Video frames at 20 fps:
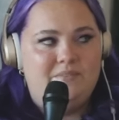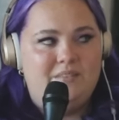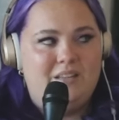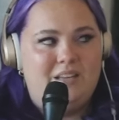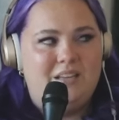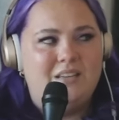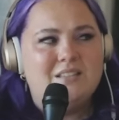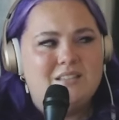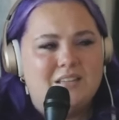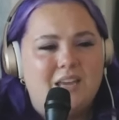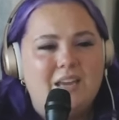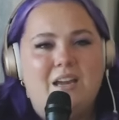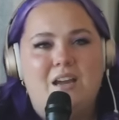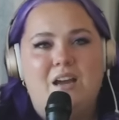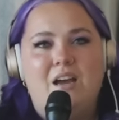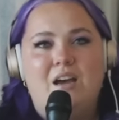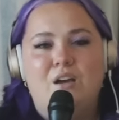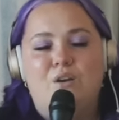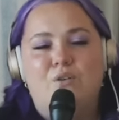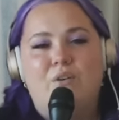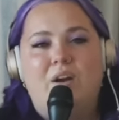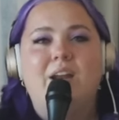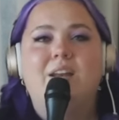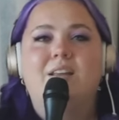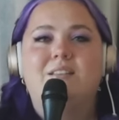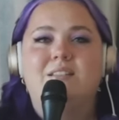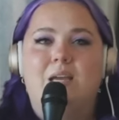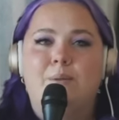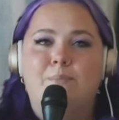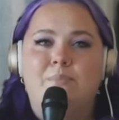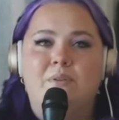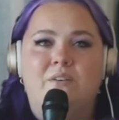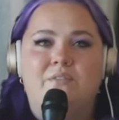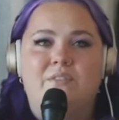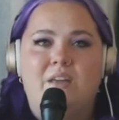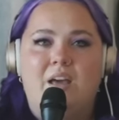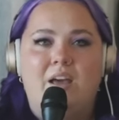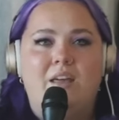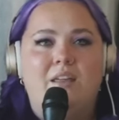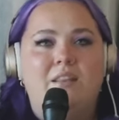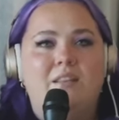is like a great example of that.